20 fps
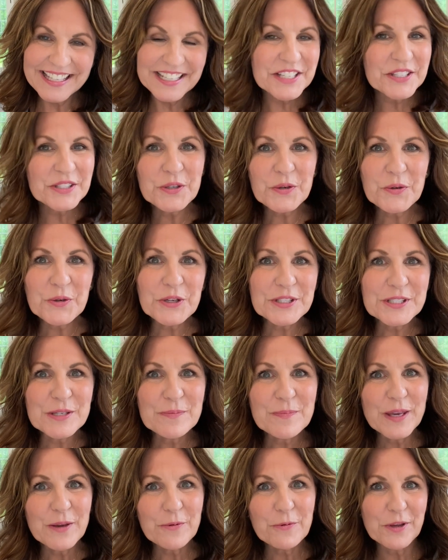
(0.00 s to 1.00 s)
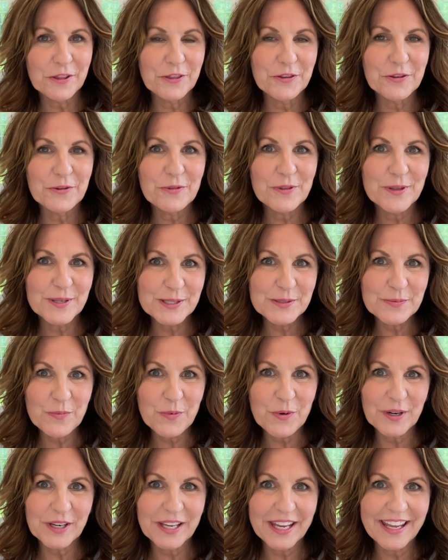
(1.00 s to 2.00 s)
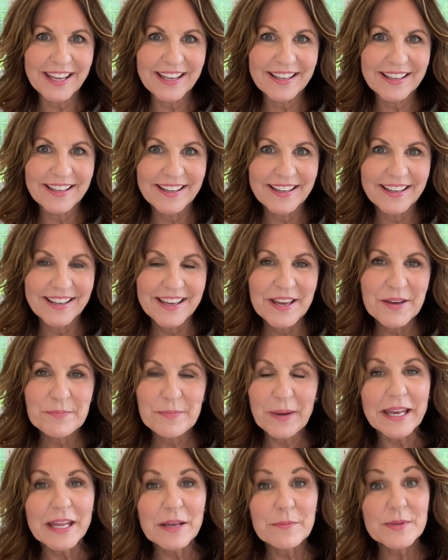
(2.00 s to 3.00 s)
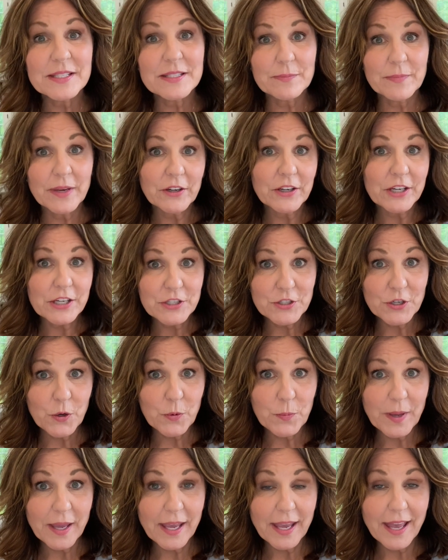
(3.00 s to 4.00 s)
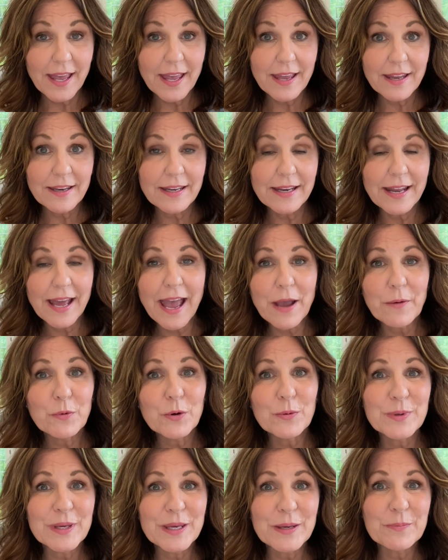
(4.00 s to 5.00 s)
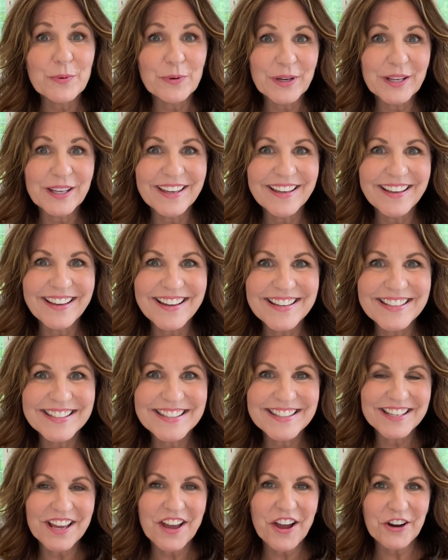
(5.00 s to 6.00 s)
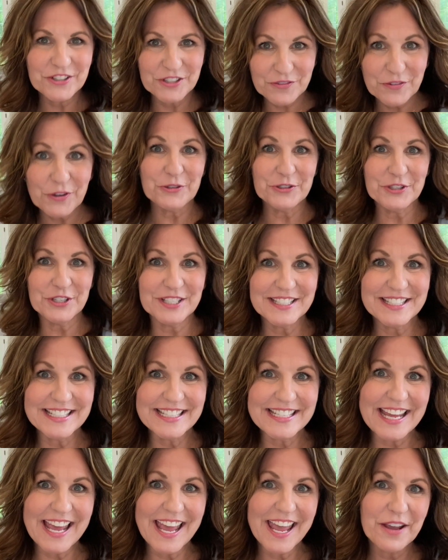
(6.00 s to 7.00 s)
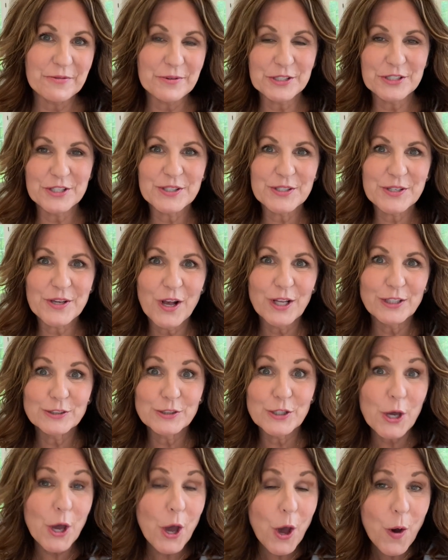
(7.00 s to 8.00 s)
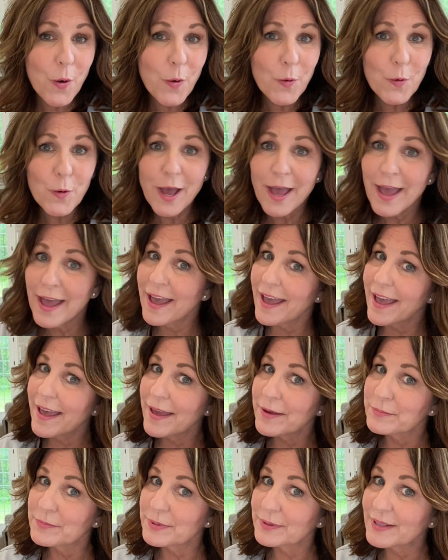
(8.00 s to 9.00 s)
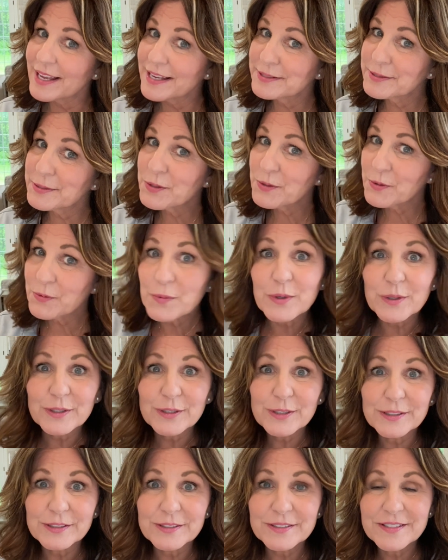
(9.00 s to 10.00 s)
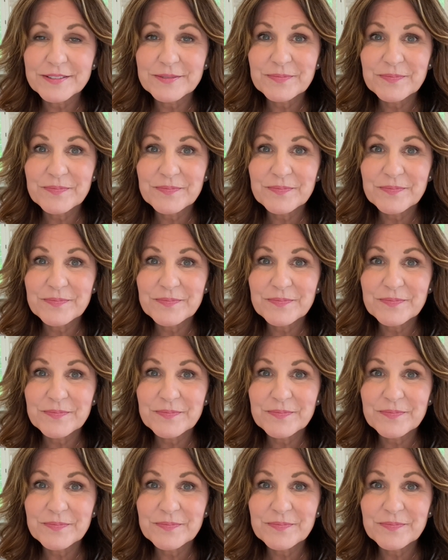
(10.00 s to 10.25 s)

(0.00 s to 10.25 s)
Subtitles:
It is so good to be with you this morning. My name is Mary Chopin, and I will be bringing us our devotion today, which is called Go and Bless the World.